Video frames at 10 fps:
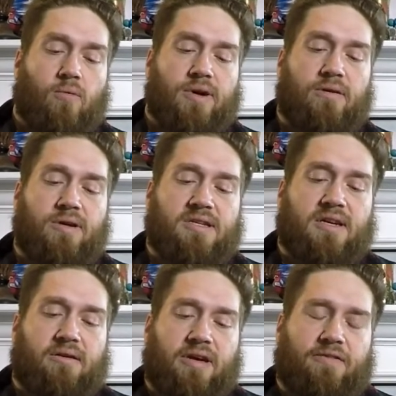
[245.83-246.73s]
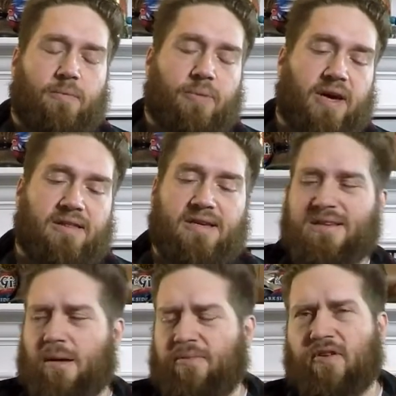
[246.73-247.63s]
Realistically, if you pick these
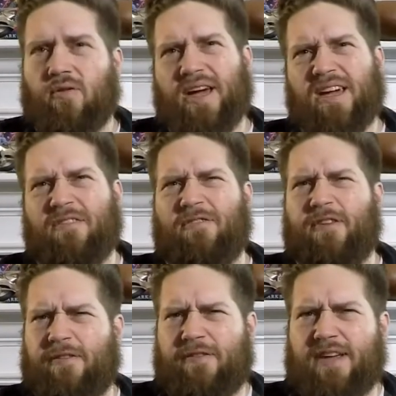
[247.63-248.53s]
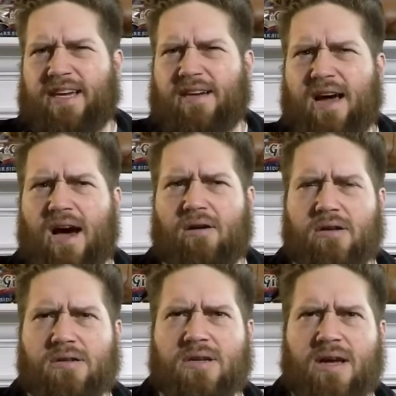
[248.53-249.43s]
up for like
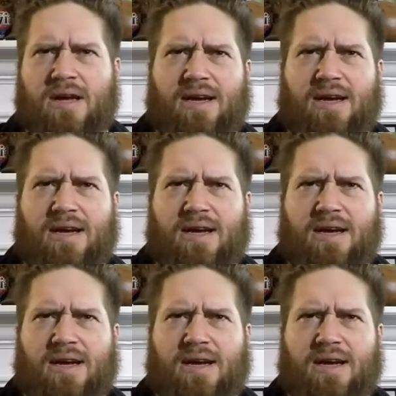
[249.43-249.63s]
$15,